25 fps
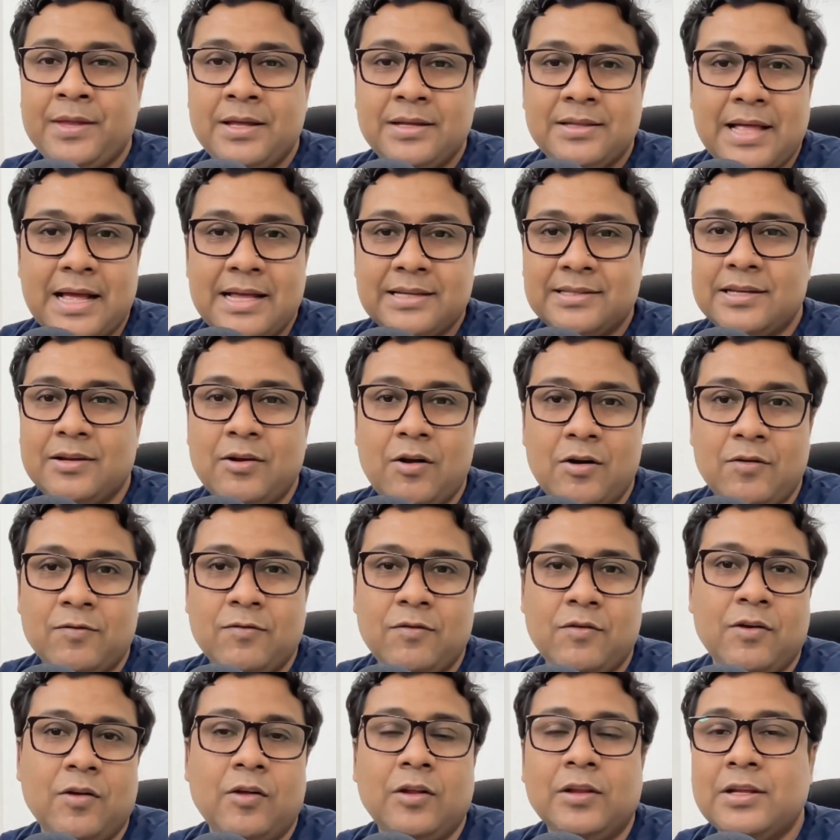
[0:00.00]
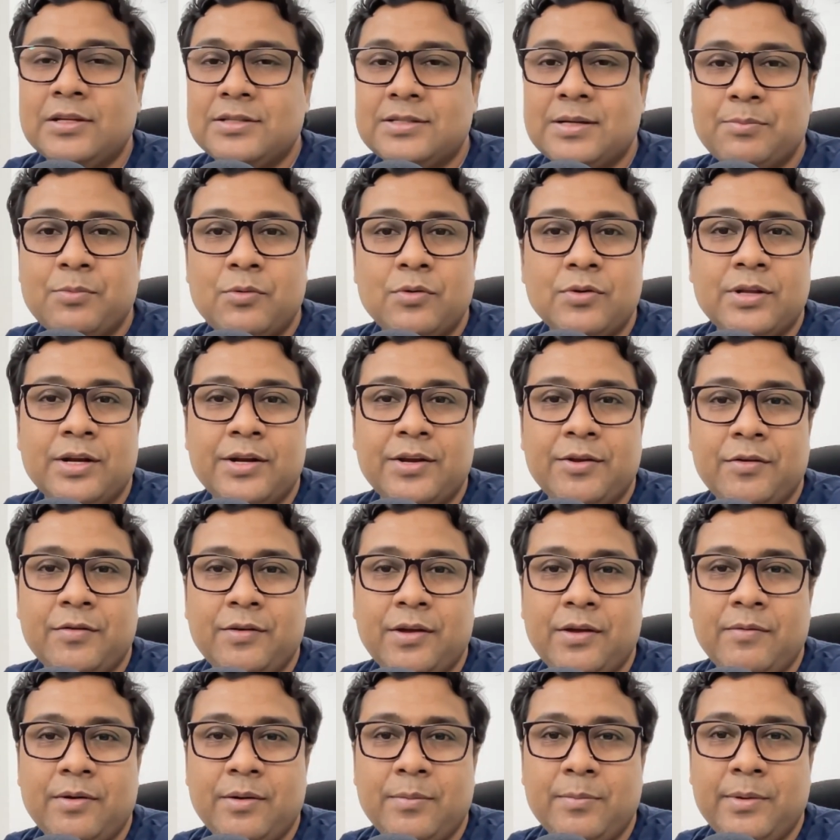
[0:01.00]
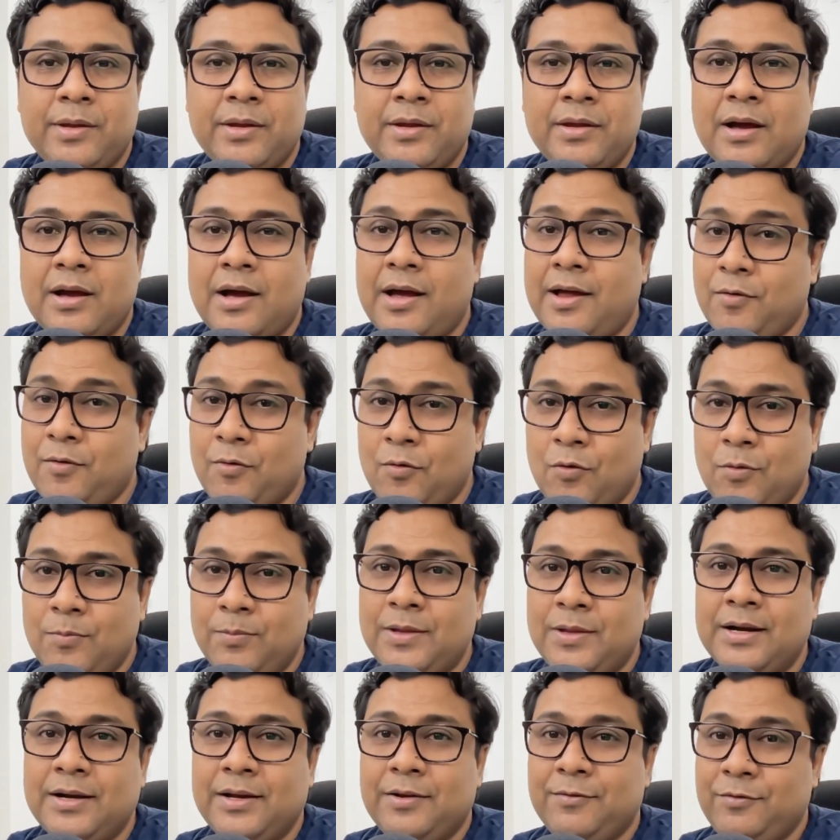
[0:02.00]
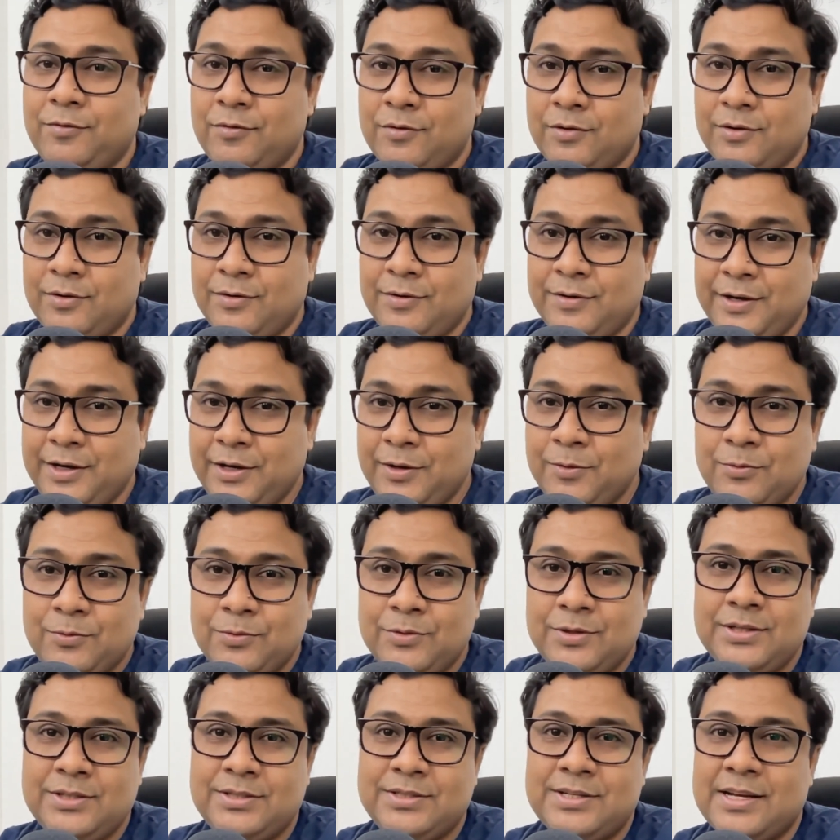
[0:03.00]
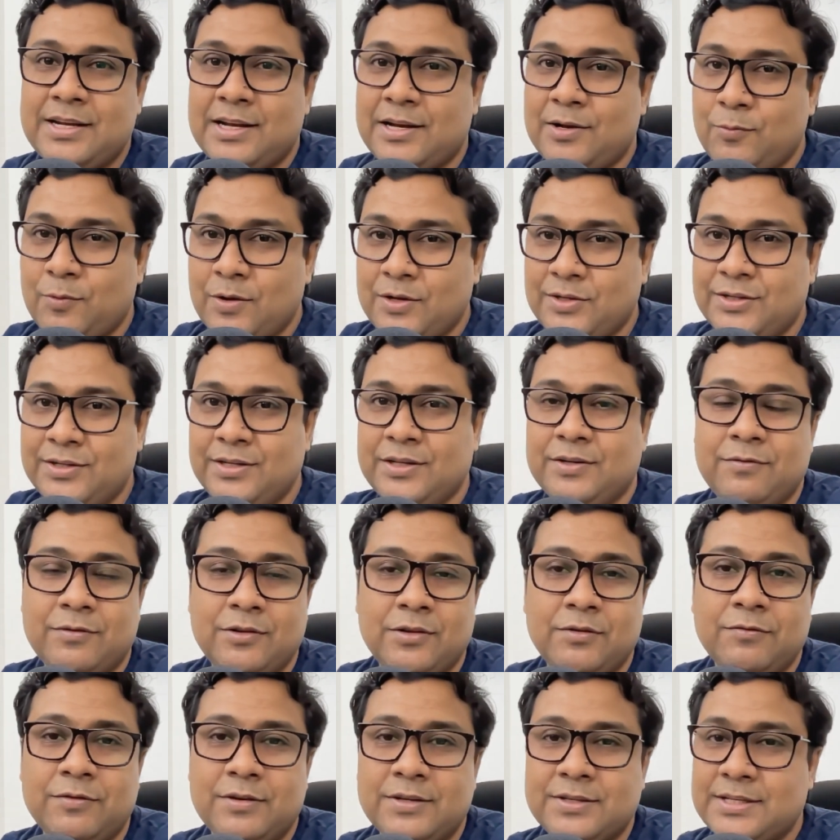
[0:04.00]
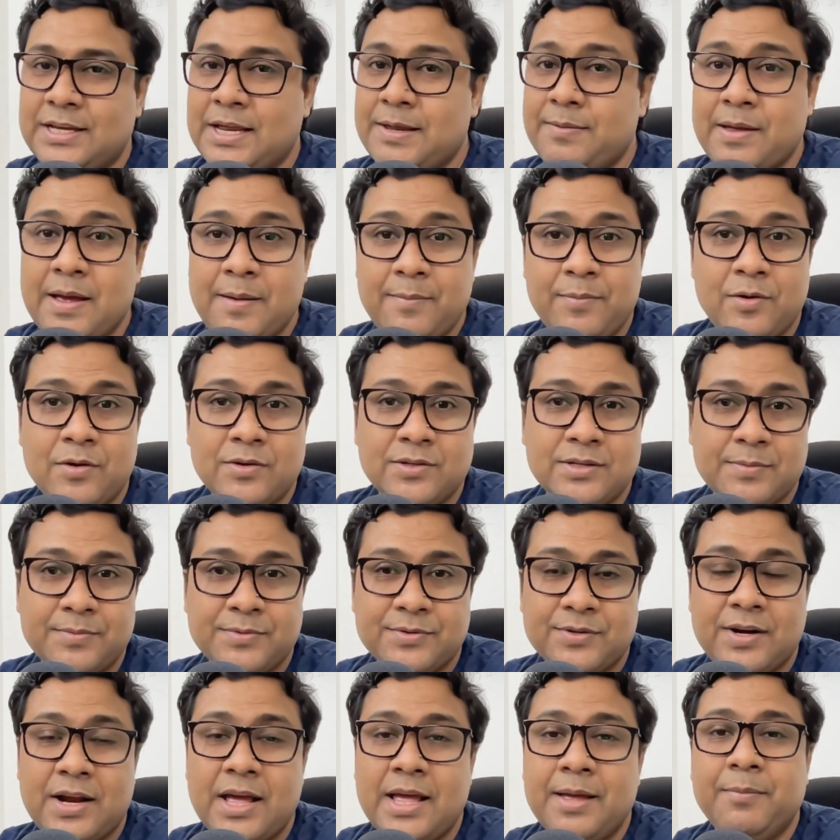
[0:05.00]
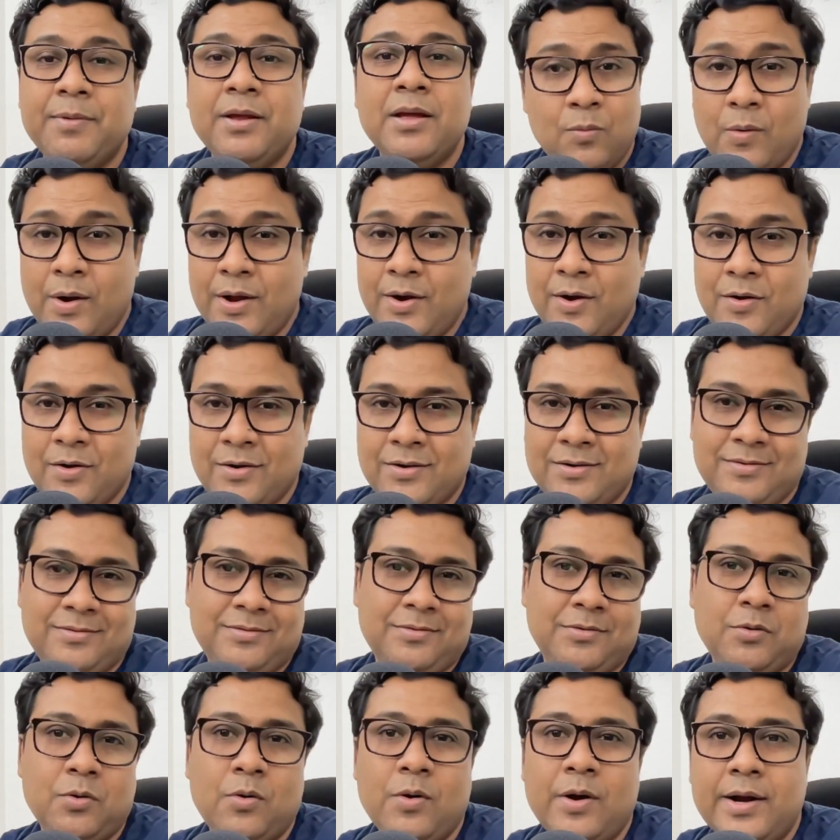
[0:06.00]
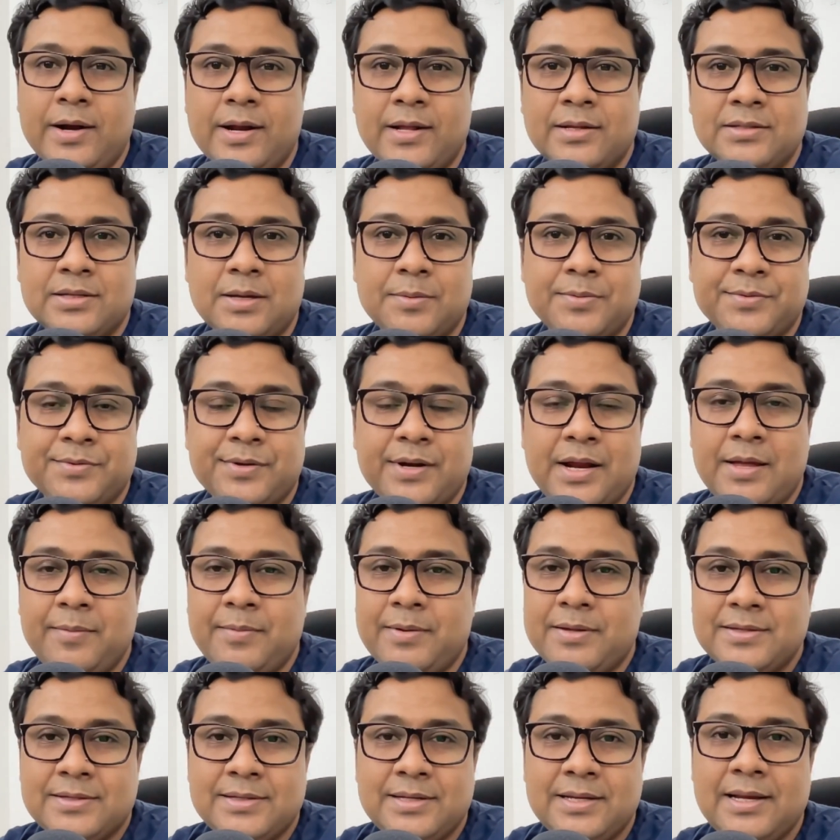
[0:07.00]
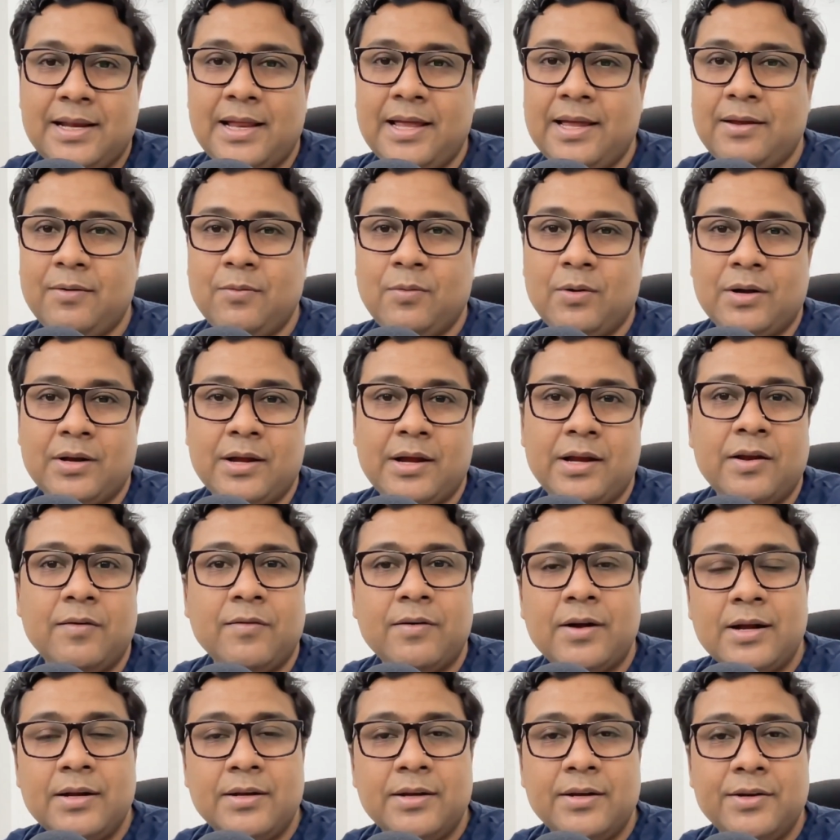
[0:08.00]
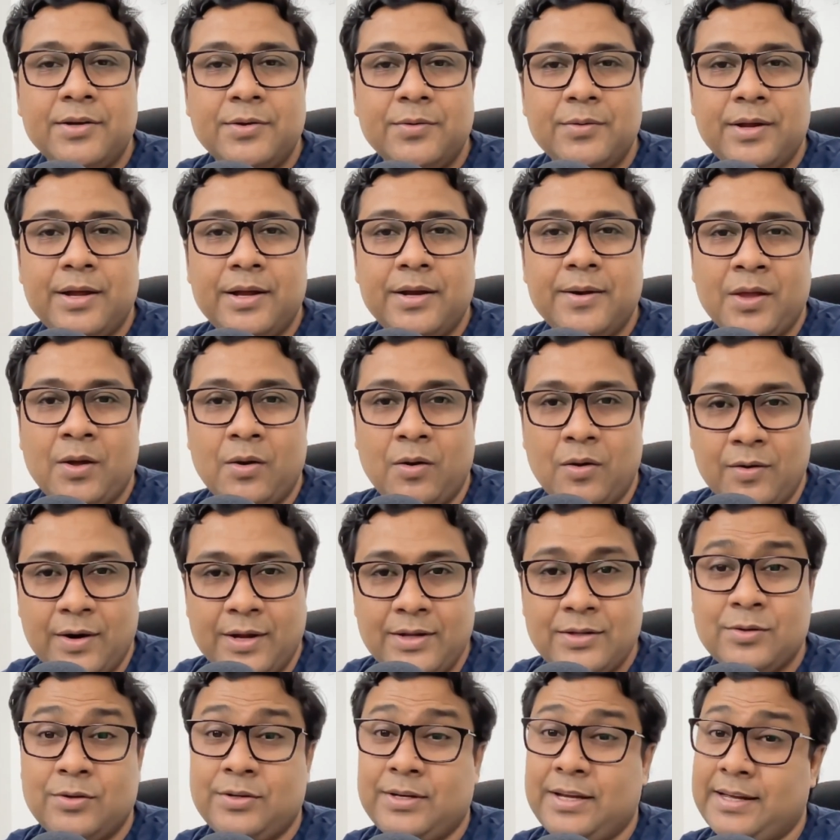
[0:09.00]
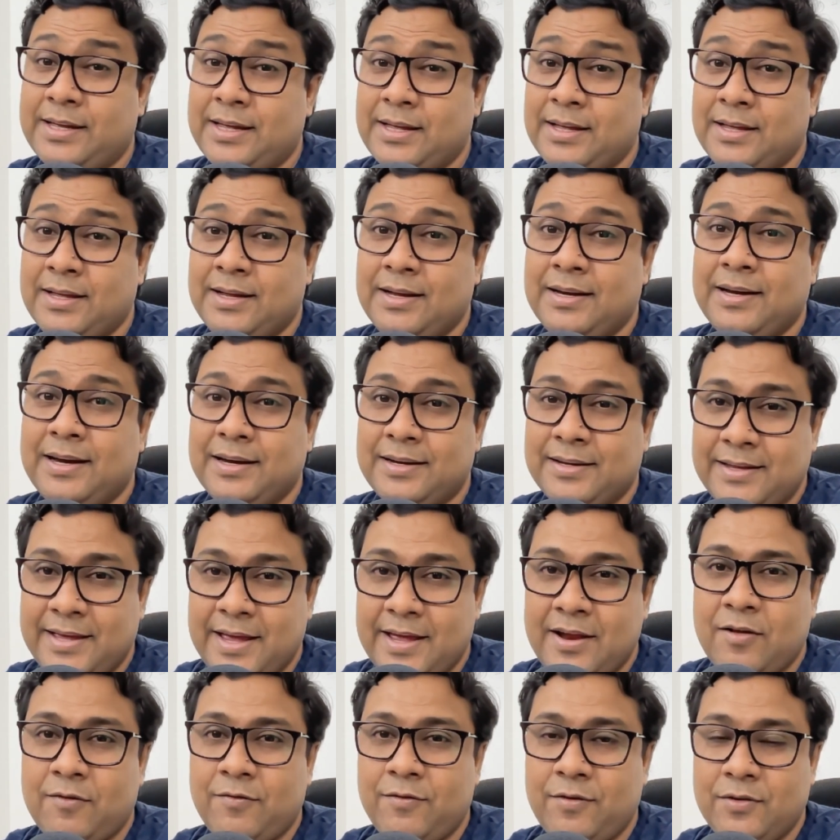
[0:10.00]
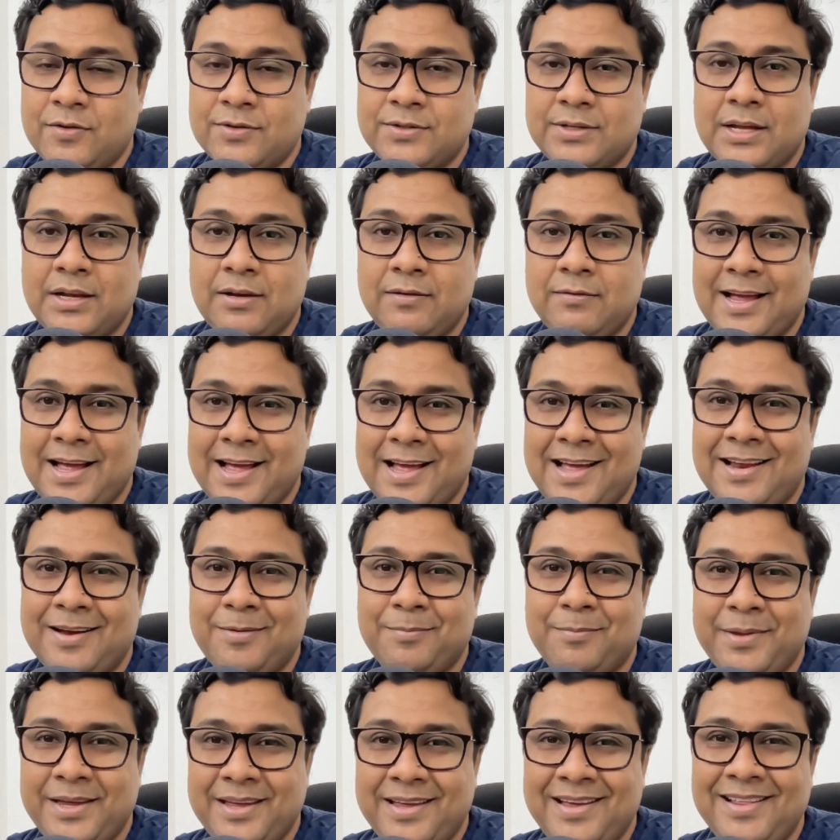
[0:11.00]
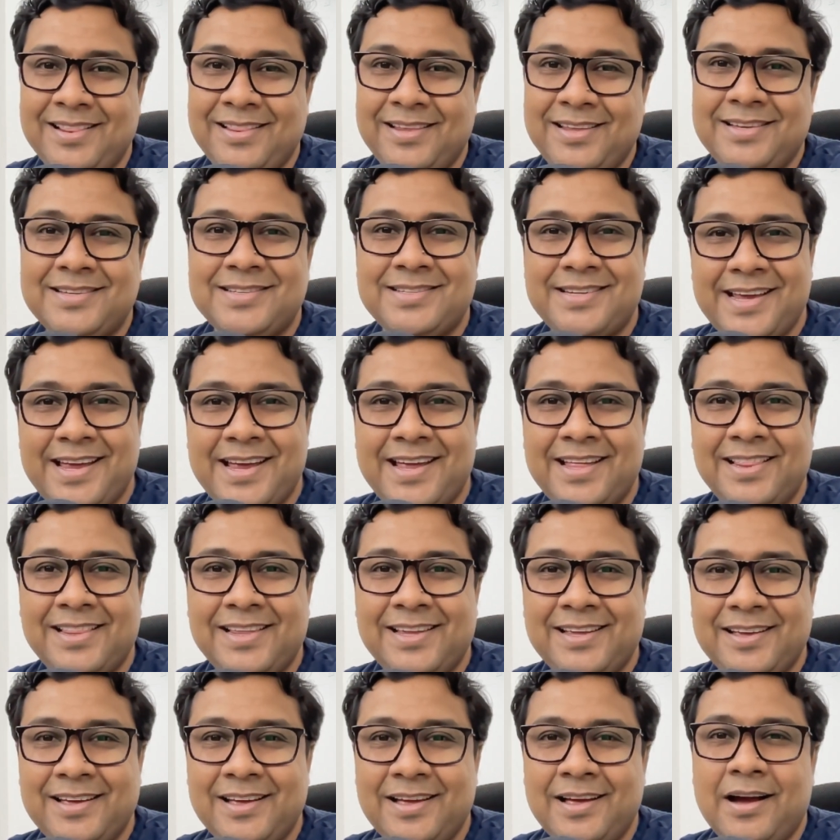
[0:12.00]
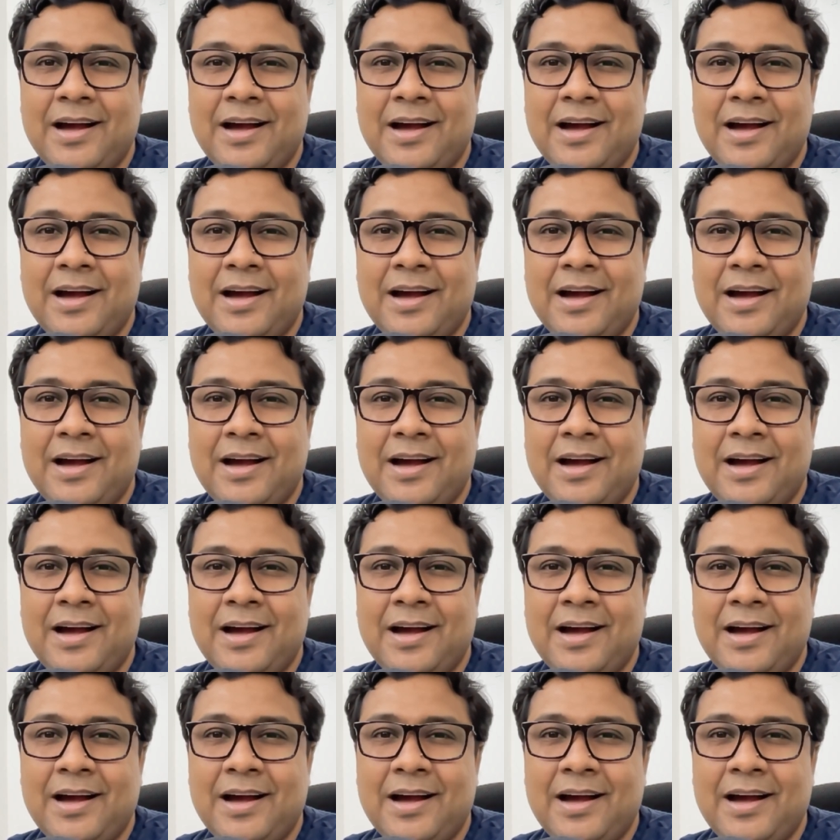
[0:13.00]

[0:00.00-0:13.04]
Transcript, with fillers: Thanks a lot for all the support that you have given me. I hope that if you're new to this channel, watching it for the first time, have not subscribed, why not? Go ahead and subscribe and see like what kind of content you get. Alright, so take a great care of yourself and be healthy, stay healthy.